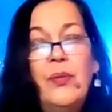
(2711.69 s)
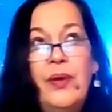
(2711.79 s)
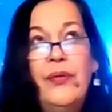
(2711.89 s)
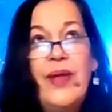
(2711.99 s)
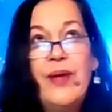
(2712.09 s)

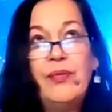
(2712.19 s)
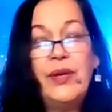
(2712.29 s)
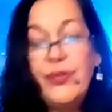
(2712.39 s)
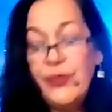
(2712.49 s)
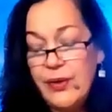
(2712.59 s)
well, that
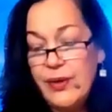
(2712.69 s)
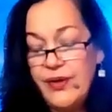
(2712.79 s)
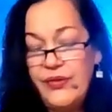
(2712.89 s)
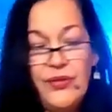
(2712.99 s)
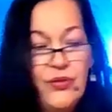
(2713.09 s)
wreath
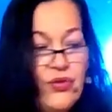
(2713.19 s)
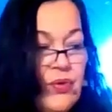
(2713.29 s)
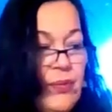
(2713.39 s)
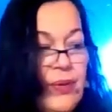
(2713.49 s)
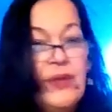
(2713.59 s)
card isn't
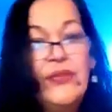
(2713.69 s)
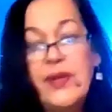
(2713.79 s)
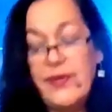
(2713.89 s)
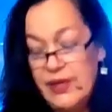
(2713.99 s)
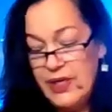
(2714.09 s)
true
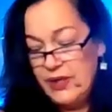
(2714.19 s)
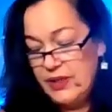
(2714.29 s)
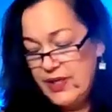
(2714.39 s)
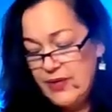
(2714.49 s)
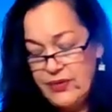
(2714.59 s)
because I have a lot
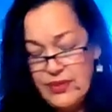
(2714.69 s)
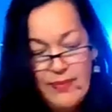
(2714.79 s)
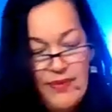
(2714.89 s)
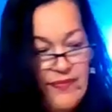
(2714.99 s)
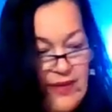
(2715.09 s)
of Leos
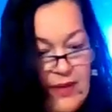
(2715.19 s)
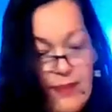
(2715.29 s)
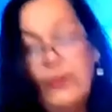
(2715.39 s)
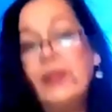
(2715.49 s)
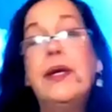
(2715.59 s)
in my
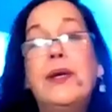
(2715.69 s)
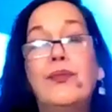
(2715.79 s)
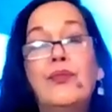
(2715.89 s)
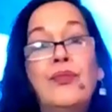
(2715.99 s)
family,